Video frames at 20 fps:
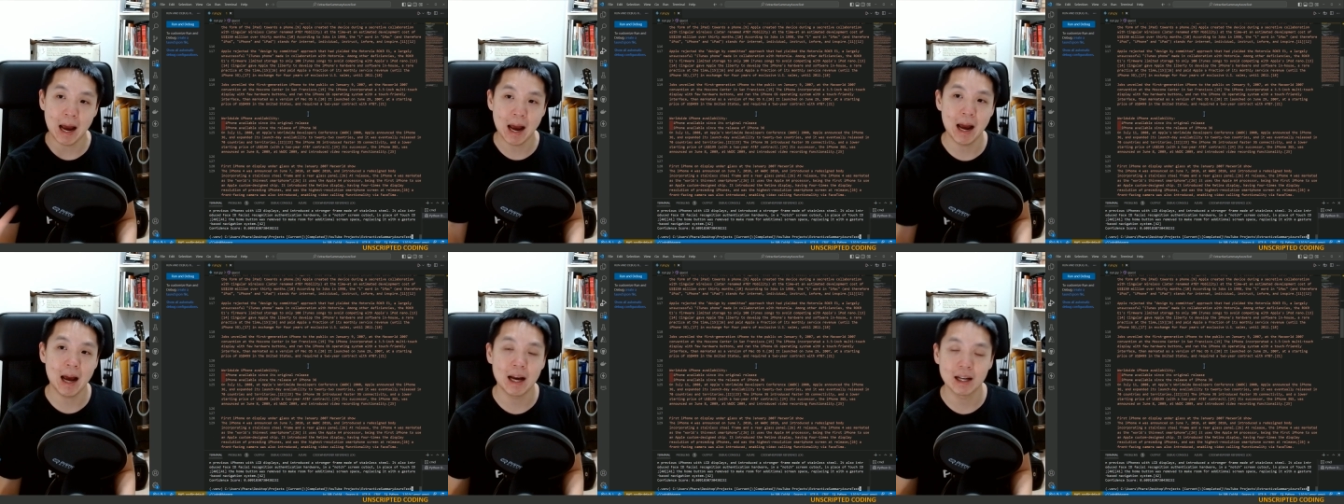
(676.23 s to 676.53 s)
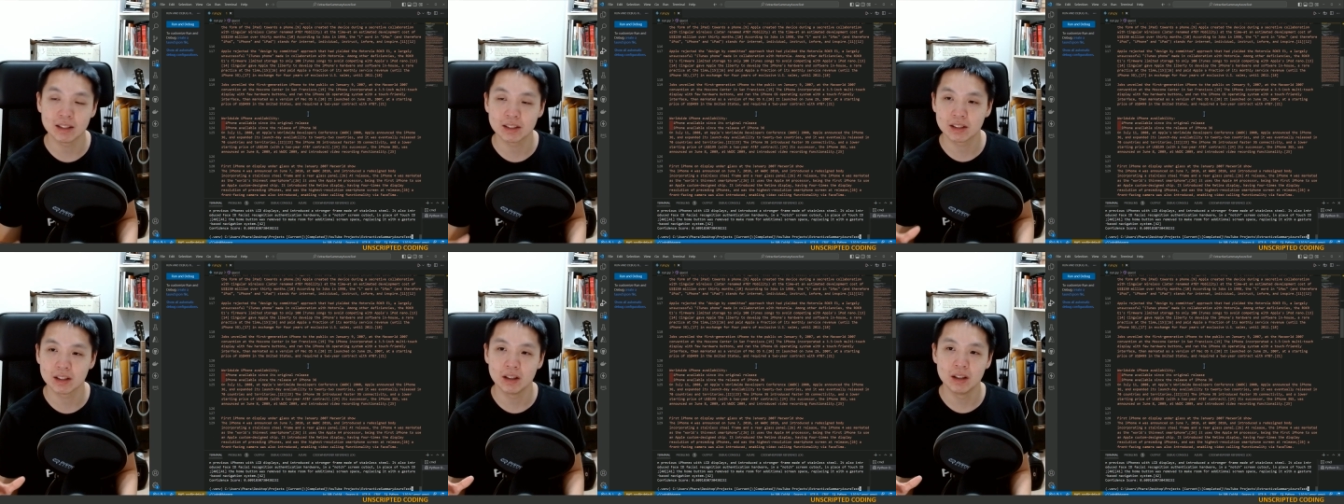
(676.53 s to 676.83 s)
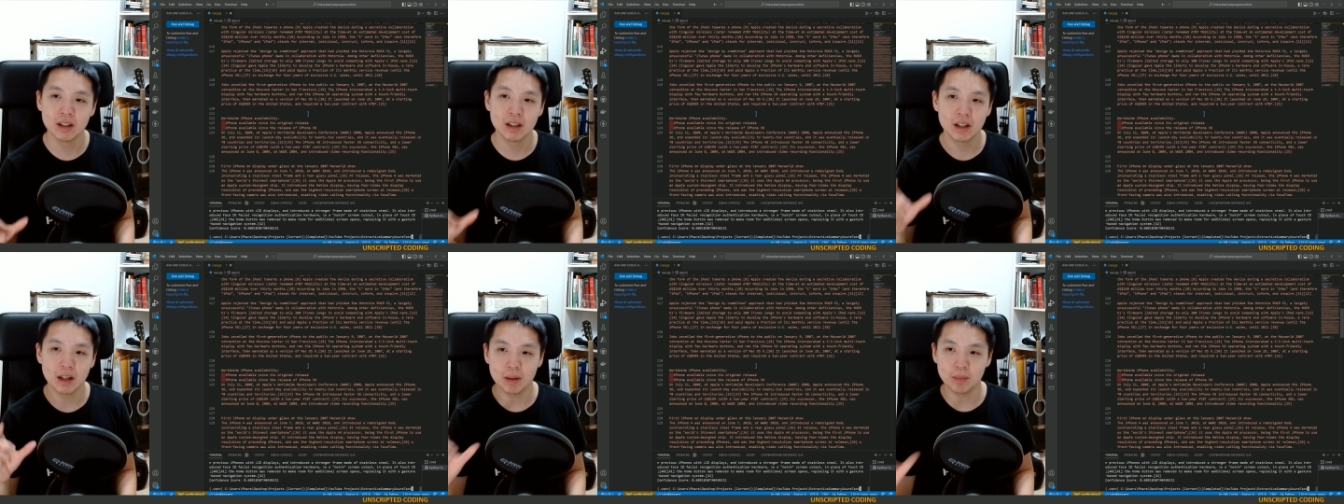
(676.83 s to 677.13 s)
ask
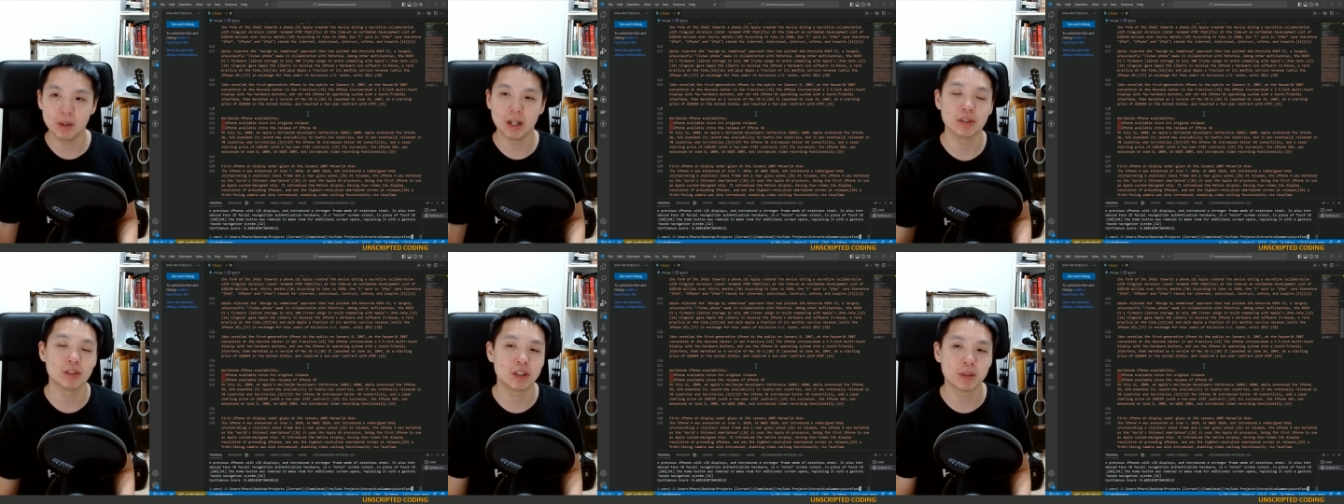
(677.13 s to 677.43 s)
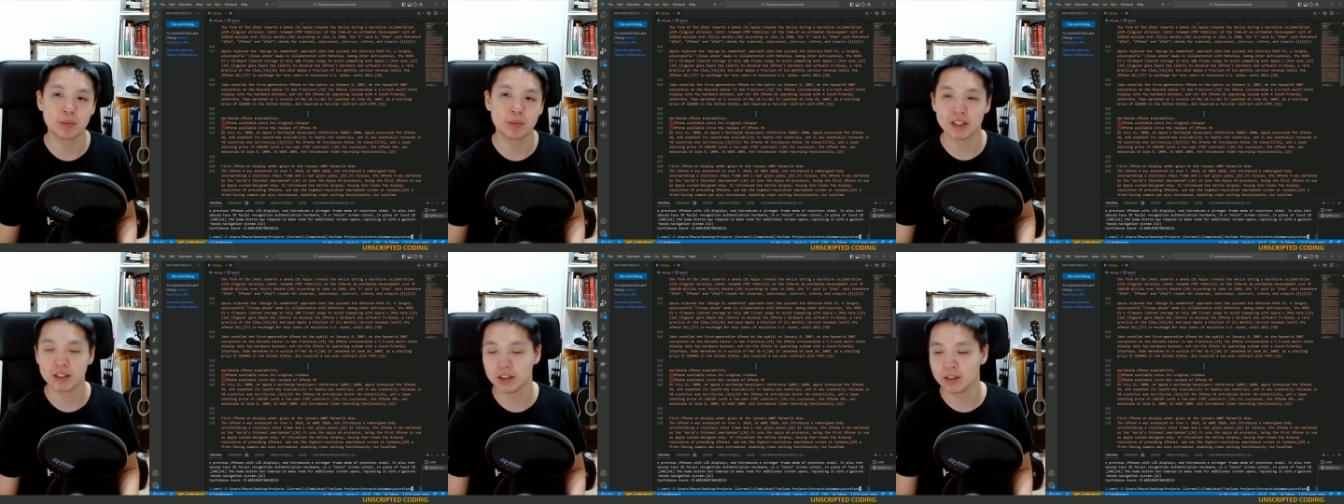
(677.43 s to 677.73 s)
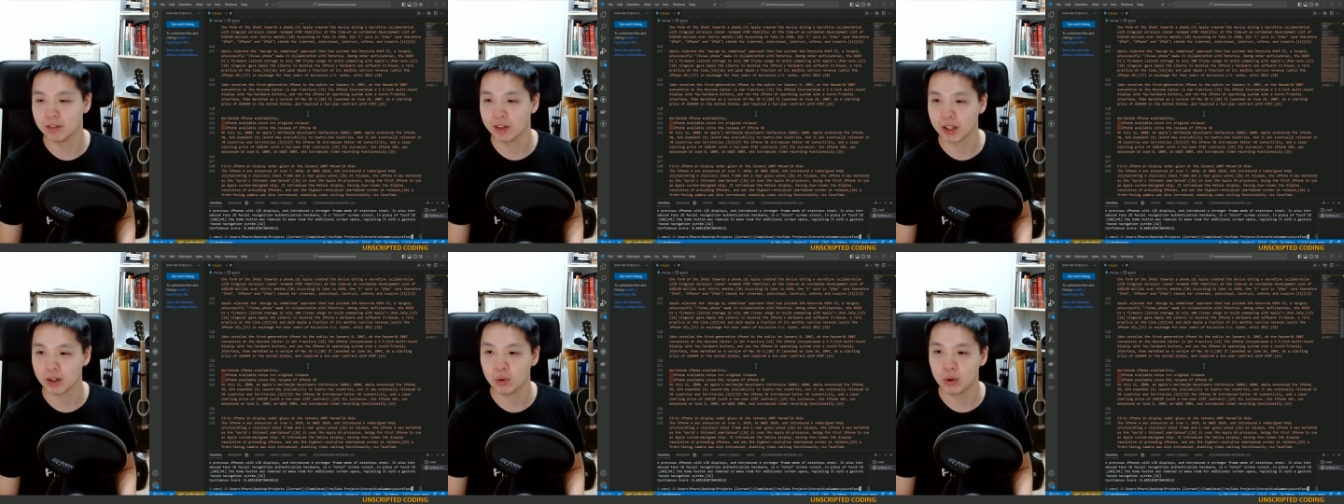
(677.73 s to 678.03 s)
about
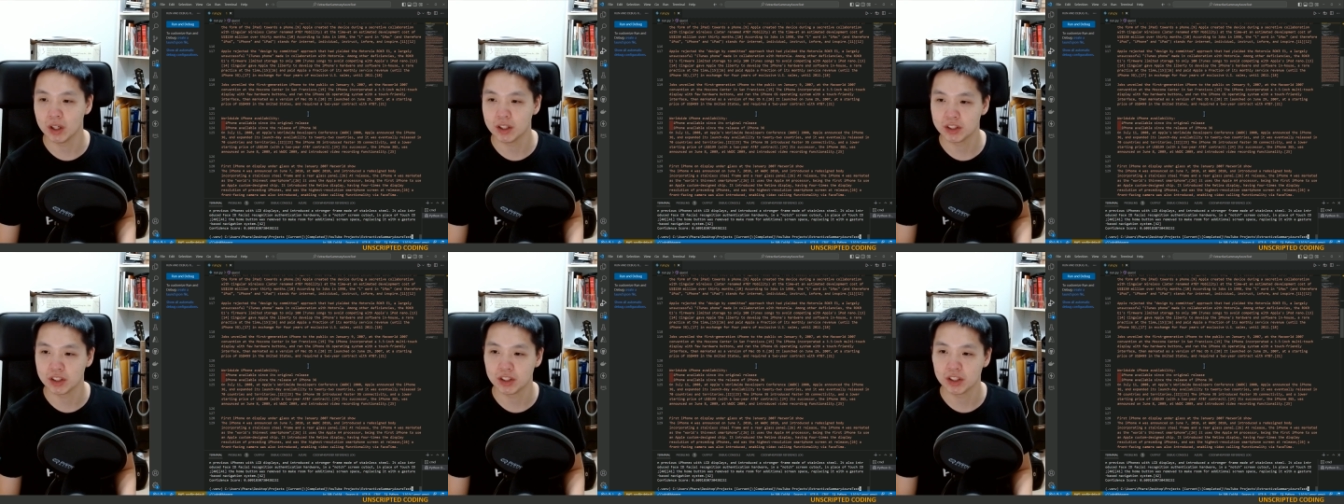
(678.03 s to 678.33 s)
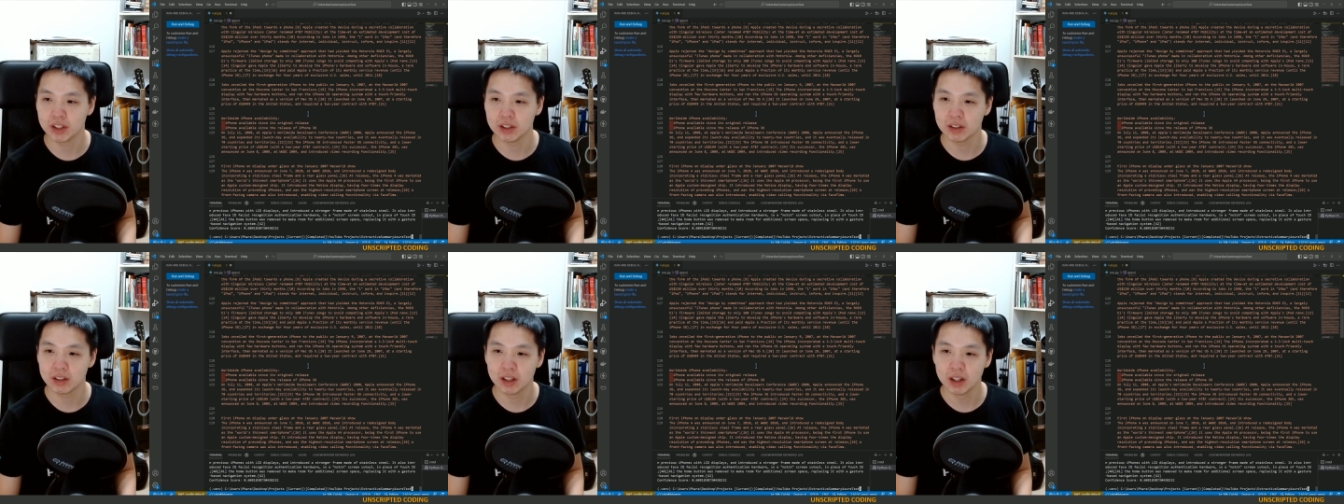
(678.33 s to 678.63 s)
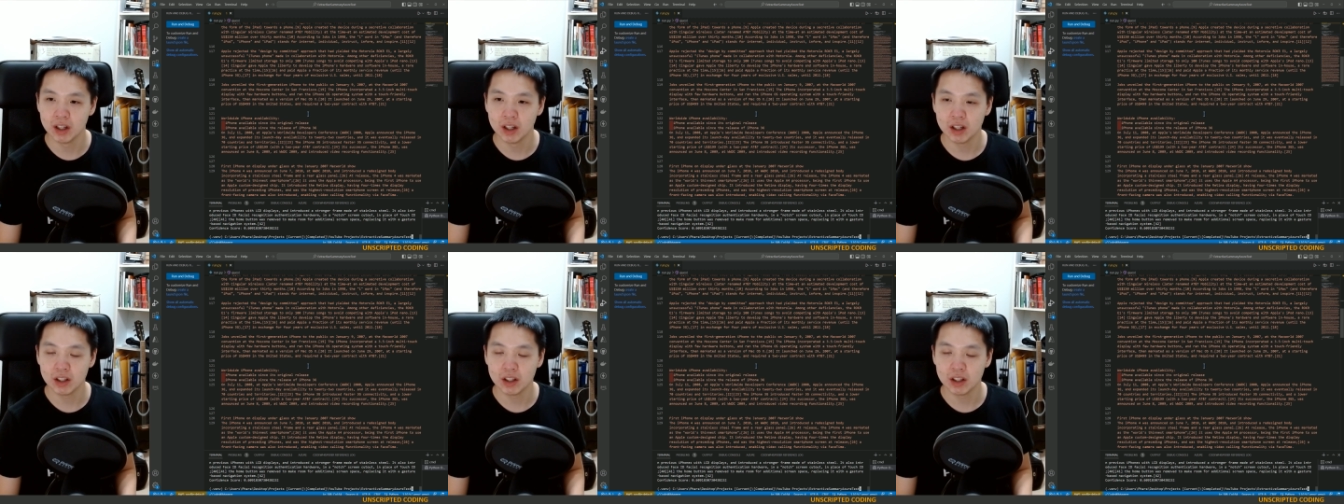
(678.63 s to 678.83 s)
specific questions.